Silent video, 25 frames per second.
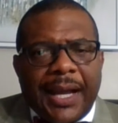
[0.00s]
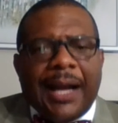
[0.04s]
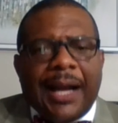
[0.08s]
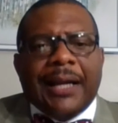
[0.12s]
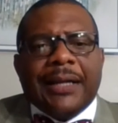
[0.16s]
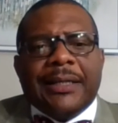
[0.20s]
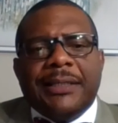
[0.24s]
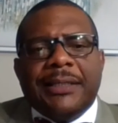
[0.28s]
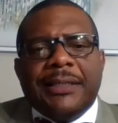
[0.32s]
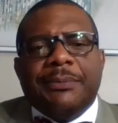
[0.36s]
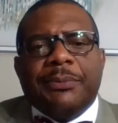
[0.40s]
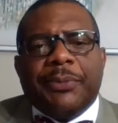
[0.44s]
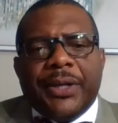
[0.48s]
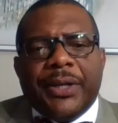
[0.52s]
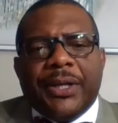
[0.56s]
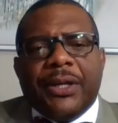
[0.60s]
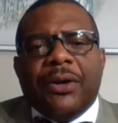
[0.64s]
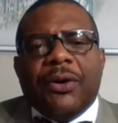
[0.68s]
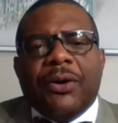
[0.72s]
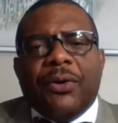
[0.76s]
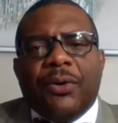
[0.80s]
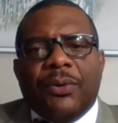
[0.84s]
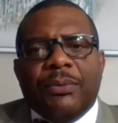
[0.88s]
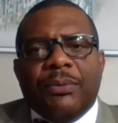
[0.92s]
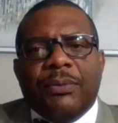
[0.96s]
I couldn't bring
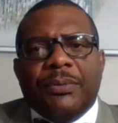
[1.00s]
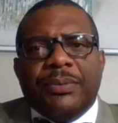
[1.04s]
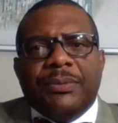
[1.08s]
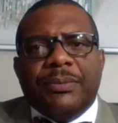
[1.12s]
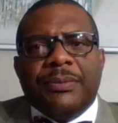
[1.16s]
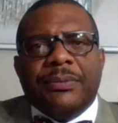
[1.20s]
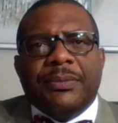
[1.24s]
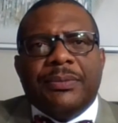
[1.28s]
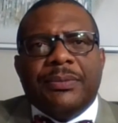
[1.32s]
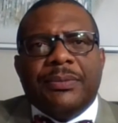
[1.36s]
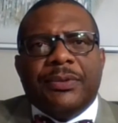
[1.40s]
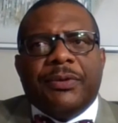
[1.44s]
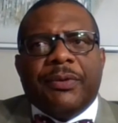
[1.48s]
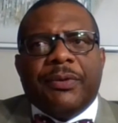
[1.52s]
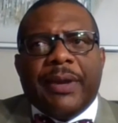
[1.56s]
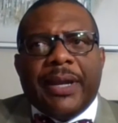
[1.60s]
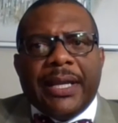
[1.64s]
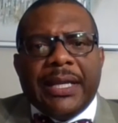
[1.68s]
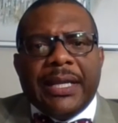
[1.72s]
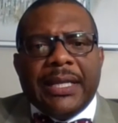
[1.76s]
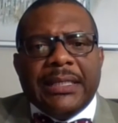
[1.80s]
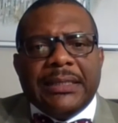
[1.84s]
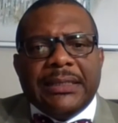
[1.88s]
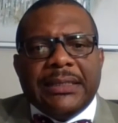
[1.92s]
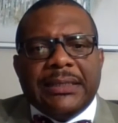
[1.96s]
home
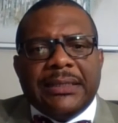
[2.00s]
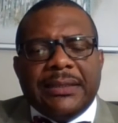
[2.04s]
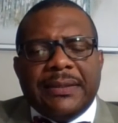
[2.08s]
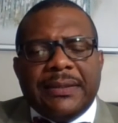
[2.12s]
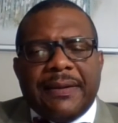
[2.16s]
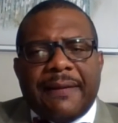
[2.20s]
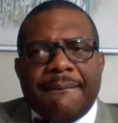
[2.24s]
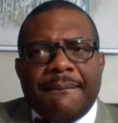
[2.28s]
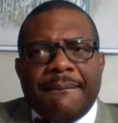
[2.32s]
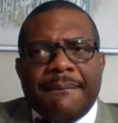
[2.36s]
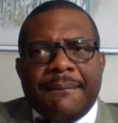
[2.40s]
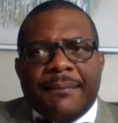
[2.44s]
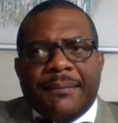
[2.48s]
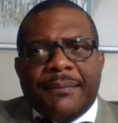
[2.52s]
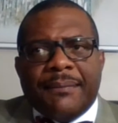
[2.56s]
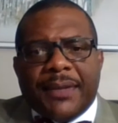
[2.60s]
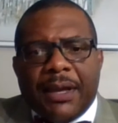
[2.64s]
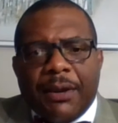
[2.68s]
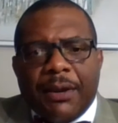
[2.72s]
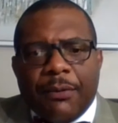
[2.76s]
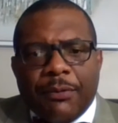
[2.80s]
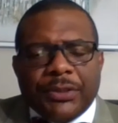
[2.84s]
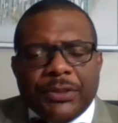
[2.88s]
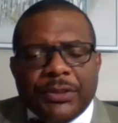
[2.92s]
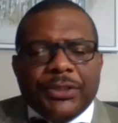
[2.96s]
grades
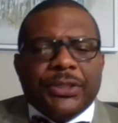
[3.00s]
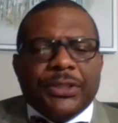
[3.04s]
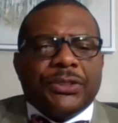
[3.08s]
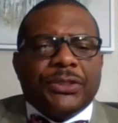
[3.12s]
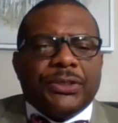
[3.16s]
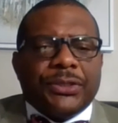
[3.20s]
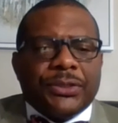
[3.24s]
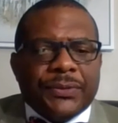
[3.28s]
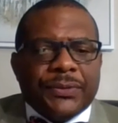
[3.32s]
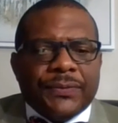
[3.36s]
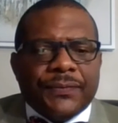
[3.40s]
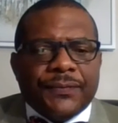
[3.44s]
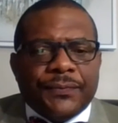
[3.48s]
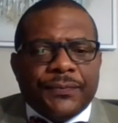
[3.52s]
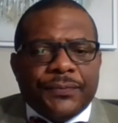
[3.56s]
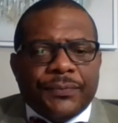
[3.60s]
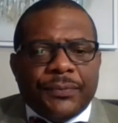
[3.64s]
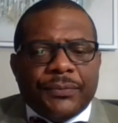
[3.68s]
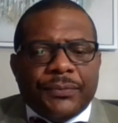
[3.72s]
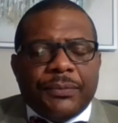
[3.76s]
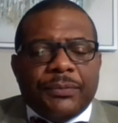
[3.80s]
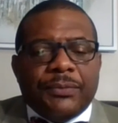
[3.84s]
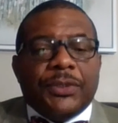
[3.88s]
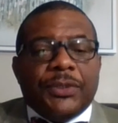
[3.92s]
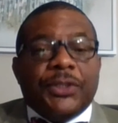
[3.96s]
that were just
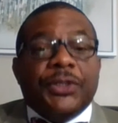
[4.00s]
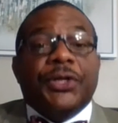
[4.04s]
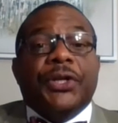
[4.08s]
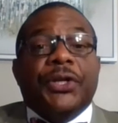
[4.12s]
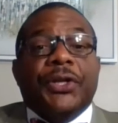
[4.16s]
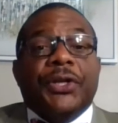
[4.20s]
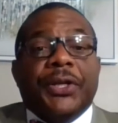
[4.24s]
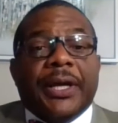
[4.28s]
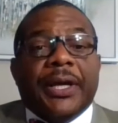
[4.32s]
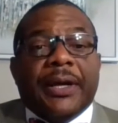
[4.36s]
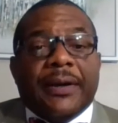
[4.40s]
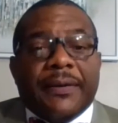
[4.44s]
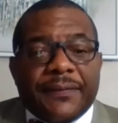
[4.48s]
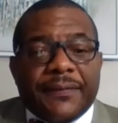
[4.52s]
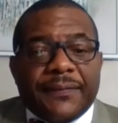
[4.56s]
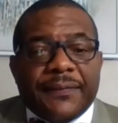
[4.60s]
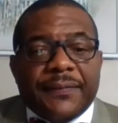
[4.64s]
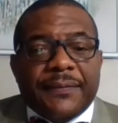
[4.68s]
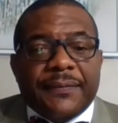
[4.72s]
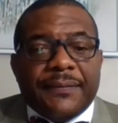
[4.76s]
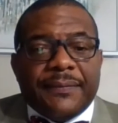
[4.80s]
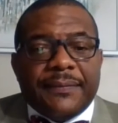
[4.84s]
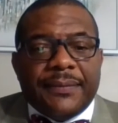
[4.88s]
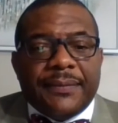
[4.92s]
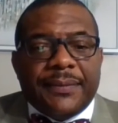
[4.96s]
good enough.
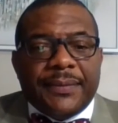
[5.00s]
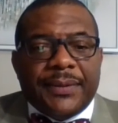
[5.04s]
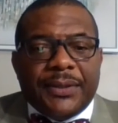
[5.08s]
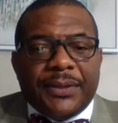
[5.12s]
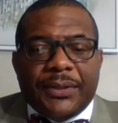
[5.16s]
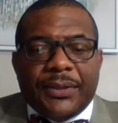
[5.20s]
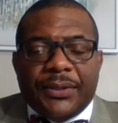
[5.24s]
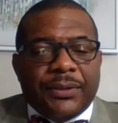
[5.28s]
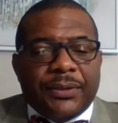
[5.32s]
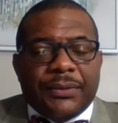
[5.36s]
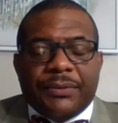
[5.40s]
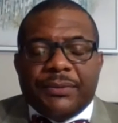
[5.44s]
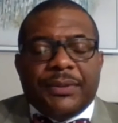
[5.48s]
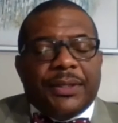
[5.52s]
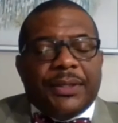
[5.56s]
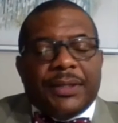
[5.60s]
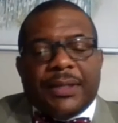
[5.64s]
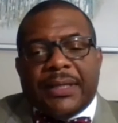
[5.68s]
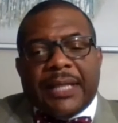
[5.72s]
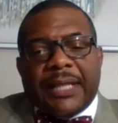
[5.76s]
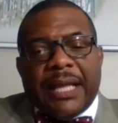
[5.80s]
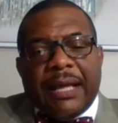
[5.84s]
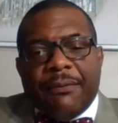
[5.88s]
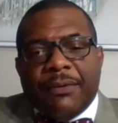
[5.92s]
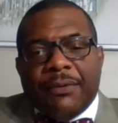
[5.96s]

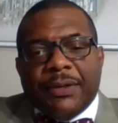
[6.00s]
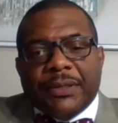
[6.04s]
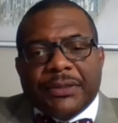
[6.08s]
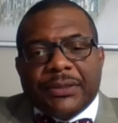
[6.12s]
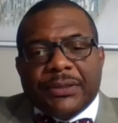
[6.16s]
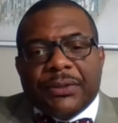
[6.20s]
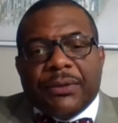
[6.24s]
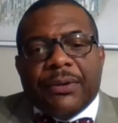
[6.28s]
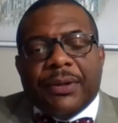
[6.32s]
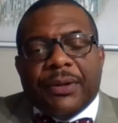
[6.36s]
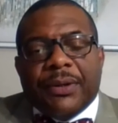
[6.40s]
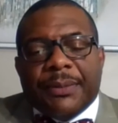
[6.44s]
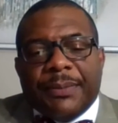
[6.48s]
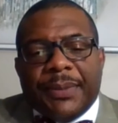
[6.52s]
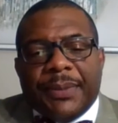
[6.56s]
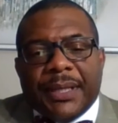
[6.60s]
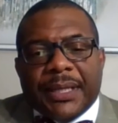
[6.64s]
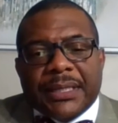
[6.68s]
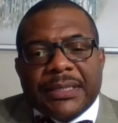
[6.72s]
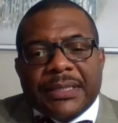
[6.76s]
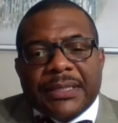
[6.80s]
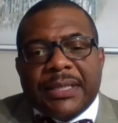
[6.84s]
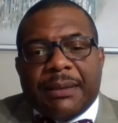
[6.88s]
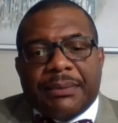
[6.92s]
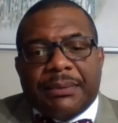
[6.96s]
No, that wasn't going to be
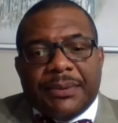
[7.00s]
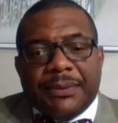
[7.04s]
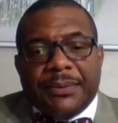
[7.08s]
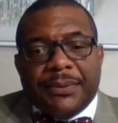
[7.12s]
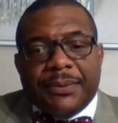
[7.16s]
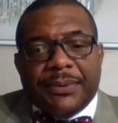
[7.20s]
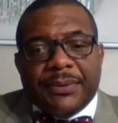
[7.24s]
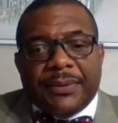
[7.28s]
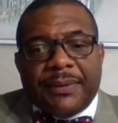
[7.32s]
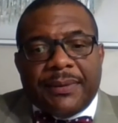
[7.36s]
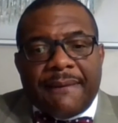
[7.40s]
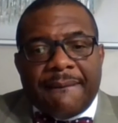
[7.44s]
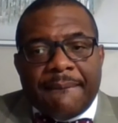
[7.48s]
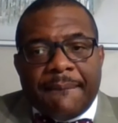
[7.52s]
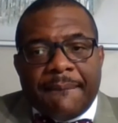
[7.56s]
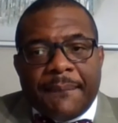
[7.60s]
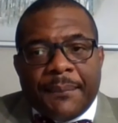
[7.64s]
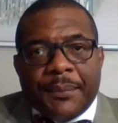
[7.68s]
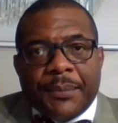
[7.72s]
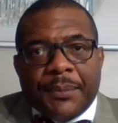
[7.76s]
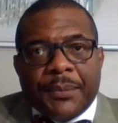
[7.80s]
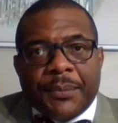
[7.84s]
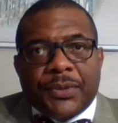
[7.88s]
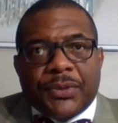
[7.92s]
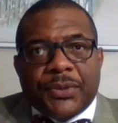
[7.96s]
acceptable.
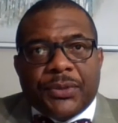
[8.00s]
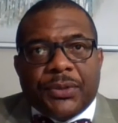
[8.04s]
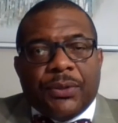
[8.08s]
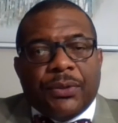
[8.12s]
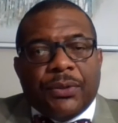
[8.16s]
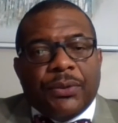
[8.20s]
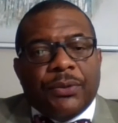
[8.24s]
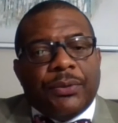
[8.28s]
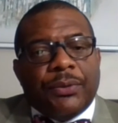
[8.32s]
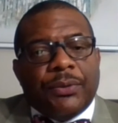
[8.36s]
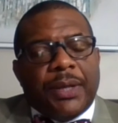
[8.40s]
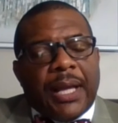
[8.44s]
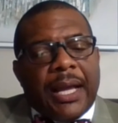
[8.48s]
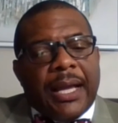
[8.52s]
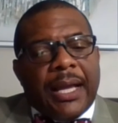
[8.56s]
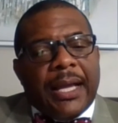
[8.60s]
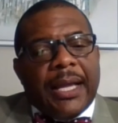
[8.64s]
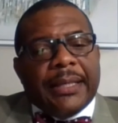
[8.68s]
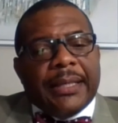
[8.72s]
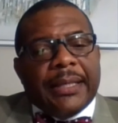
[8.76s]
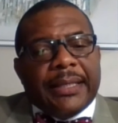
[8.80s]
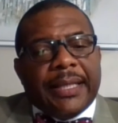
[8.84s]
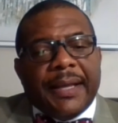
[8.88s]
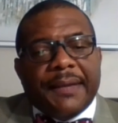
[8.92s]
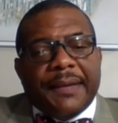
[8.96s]
So I
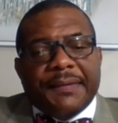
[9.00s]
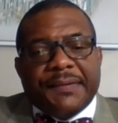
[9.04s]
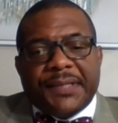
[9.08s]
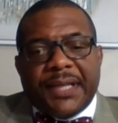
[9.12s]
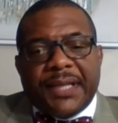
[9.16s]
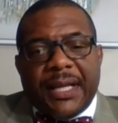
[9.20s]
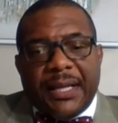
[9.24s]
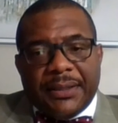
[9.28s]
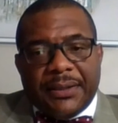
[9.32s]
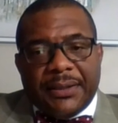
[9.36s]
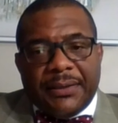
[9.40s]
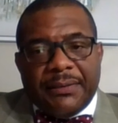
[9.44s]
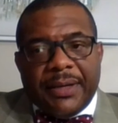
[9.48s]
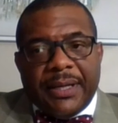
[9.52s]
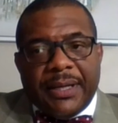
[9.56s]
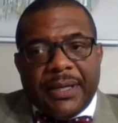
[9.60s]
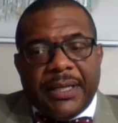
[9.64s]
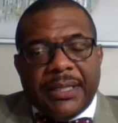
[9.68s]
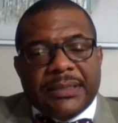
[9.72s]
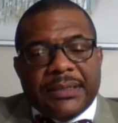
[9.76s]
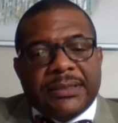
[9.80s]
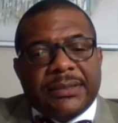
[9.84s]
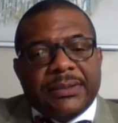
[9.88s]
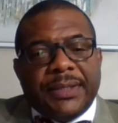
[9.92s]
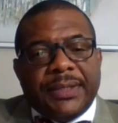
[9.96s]
had to have solid
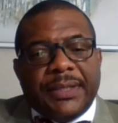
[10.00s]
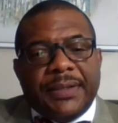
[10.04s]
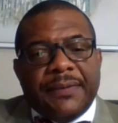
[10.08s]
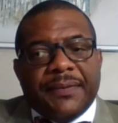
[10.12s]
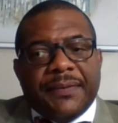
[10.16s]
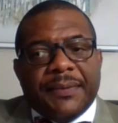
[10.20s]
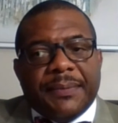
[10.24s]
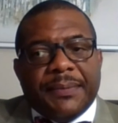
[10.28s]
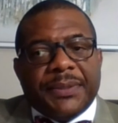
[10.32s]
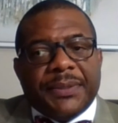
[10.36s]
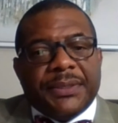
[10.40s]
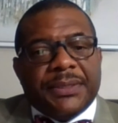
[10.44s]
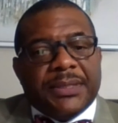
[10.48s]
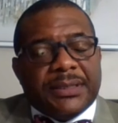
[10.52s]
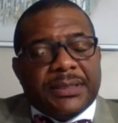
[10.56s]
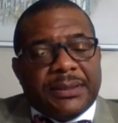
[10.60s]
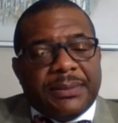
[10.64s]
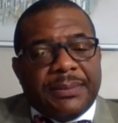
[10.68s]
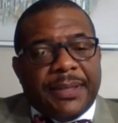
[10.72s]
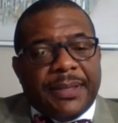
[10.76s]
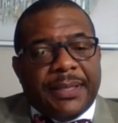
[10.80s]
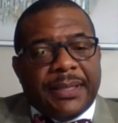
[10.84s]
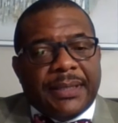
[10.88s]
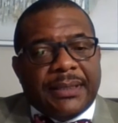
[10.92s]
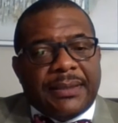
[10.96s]
grades to even
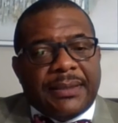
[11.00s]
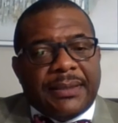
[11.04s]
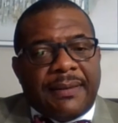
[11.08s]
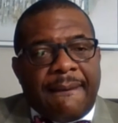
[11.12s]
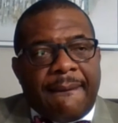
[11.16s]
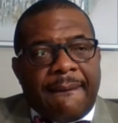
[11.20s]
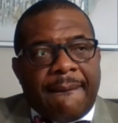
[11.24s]
participate.